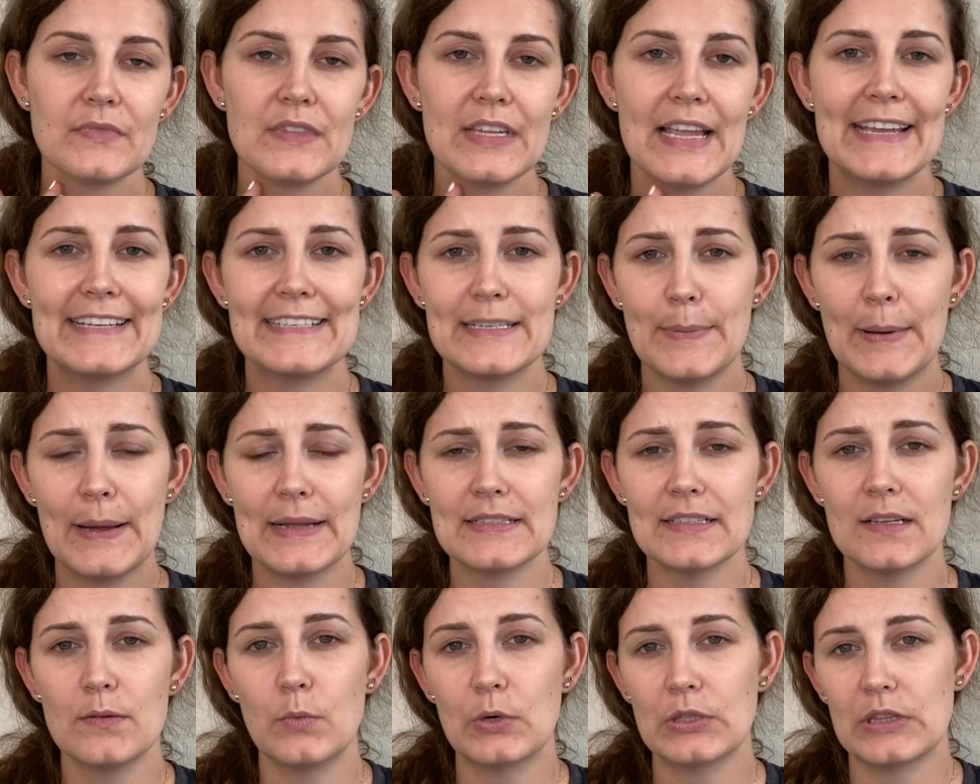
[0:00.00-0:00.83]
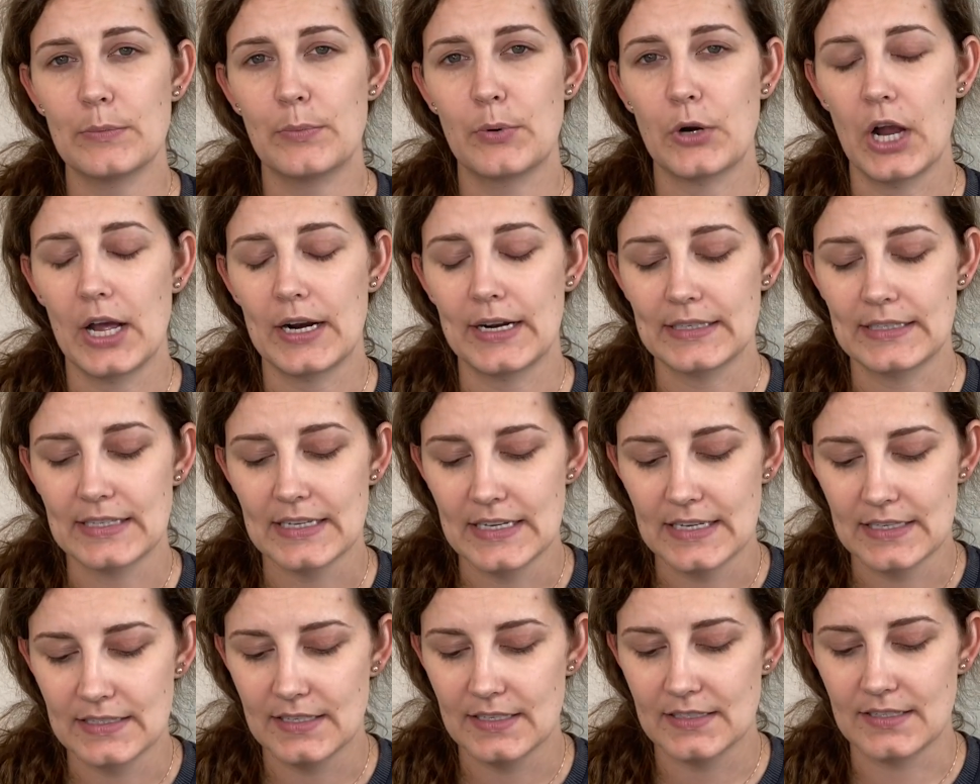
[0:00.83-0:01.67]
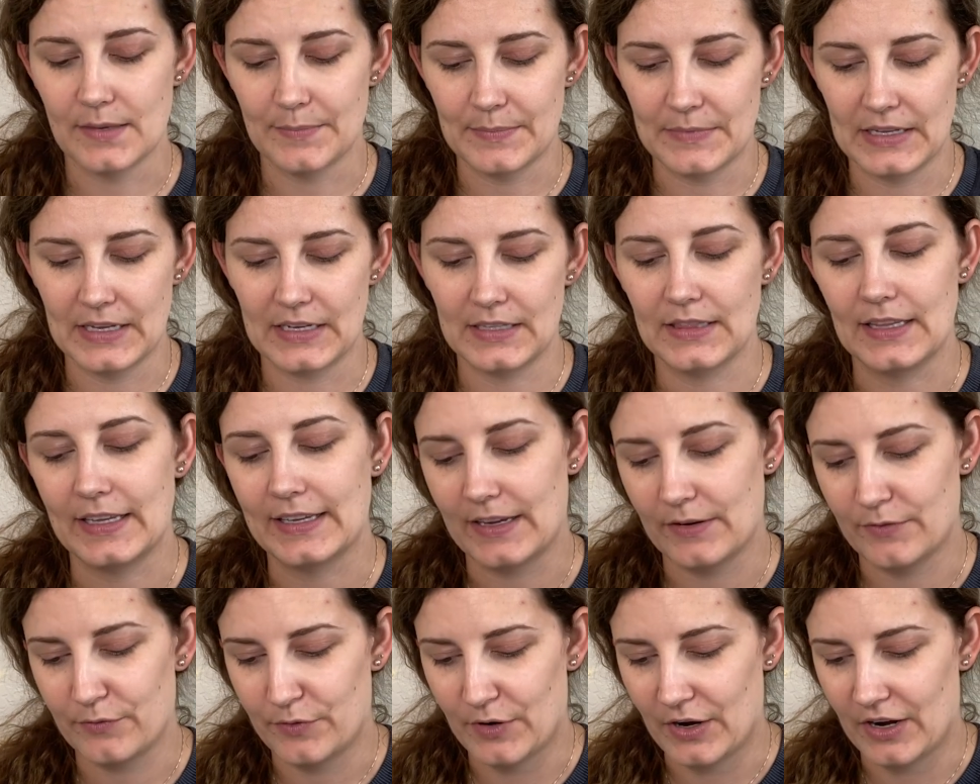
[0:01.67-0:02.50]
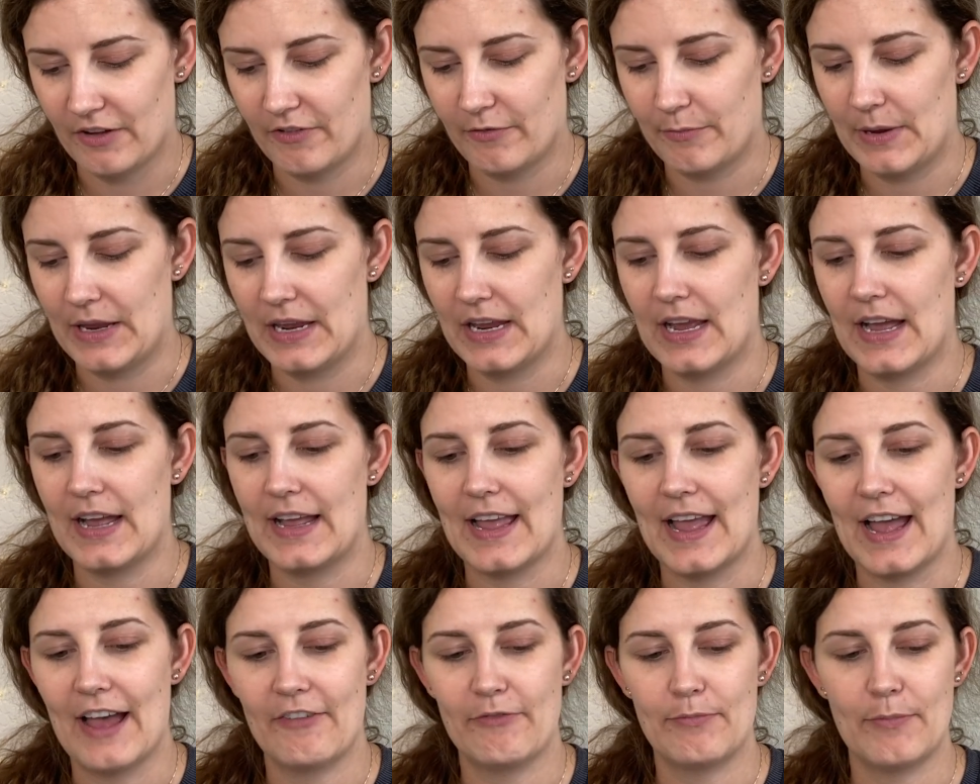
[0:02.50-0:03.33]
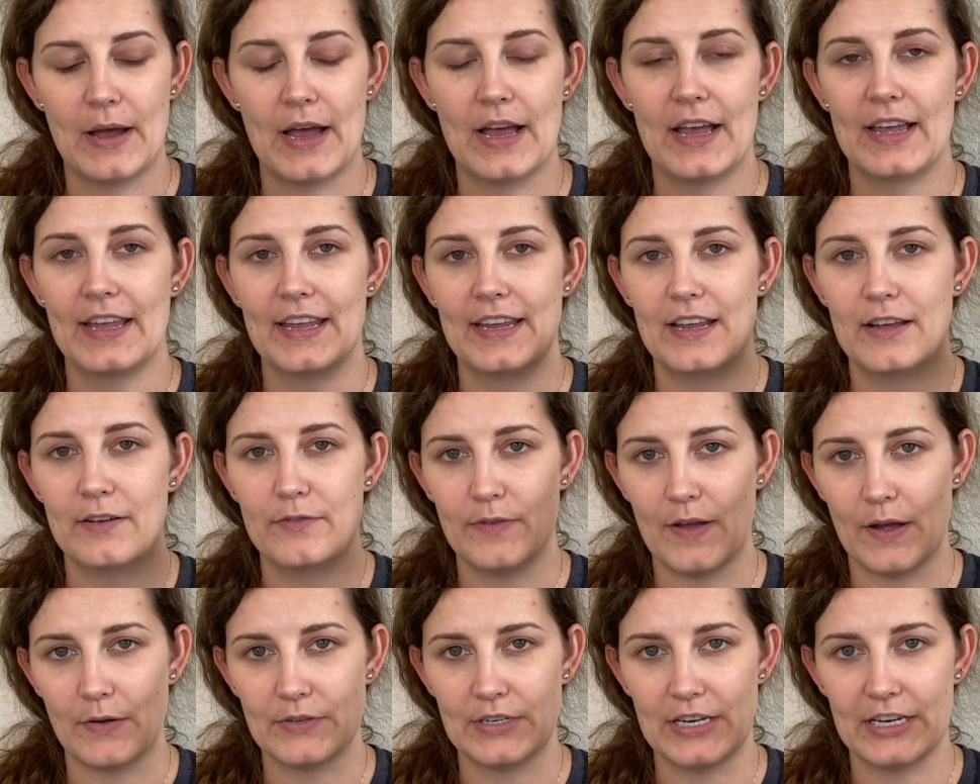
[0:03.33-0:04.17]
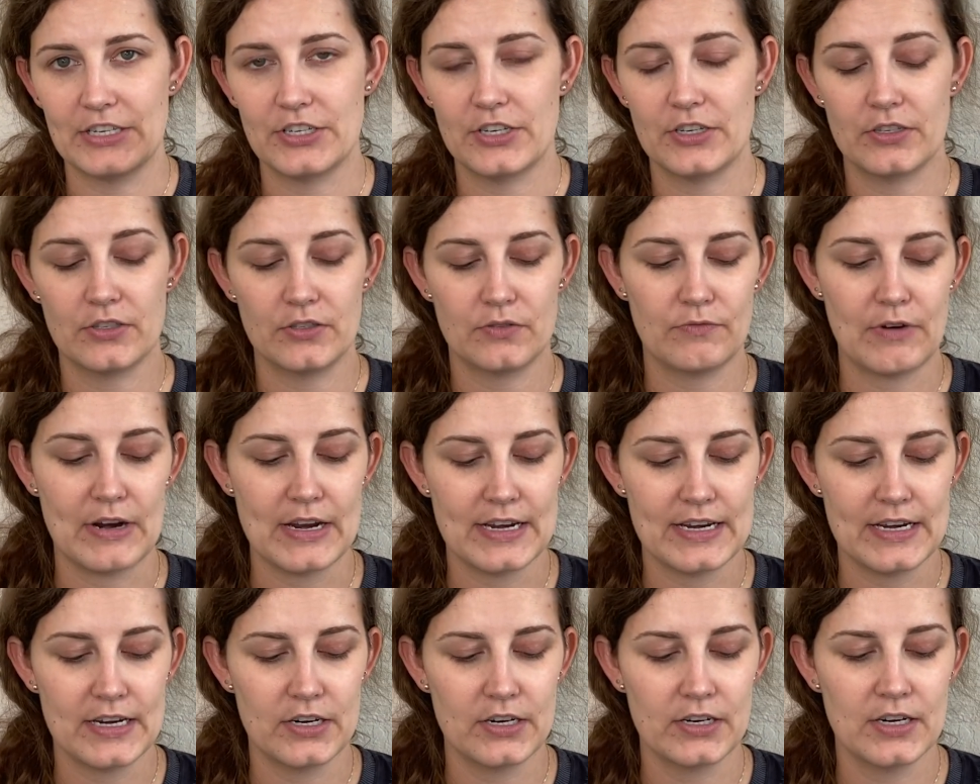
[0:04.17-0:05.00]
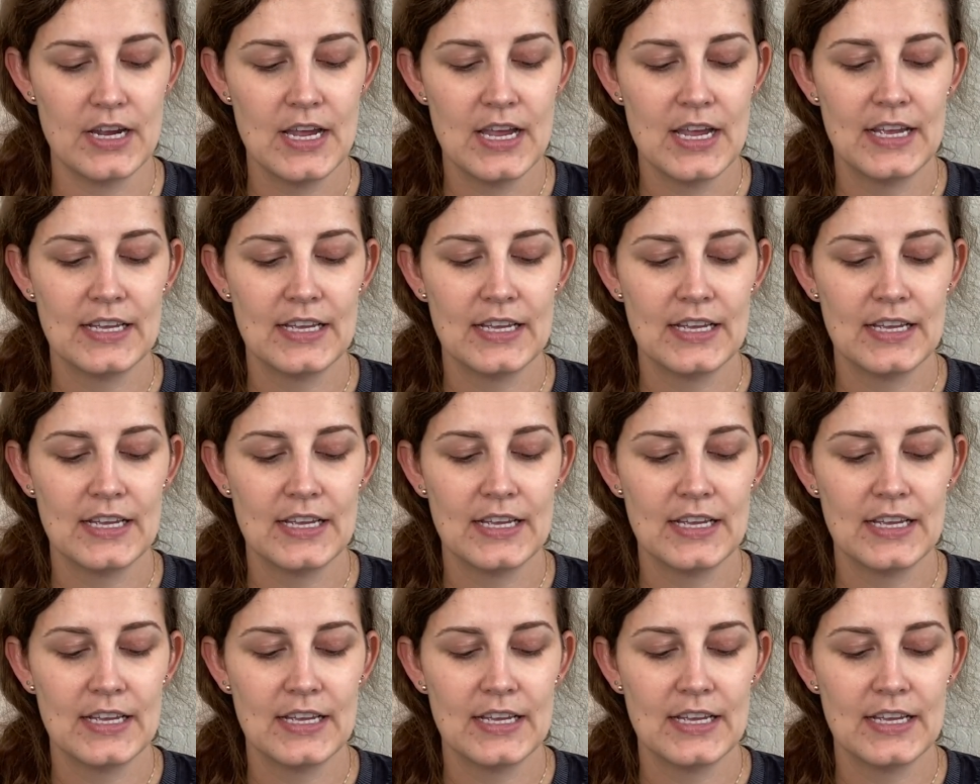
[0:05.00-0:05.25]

it depends on what the product is. Something like in front of me, I have my foundations right here.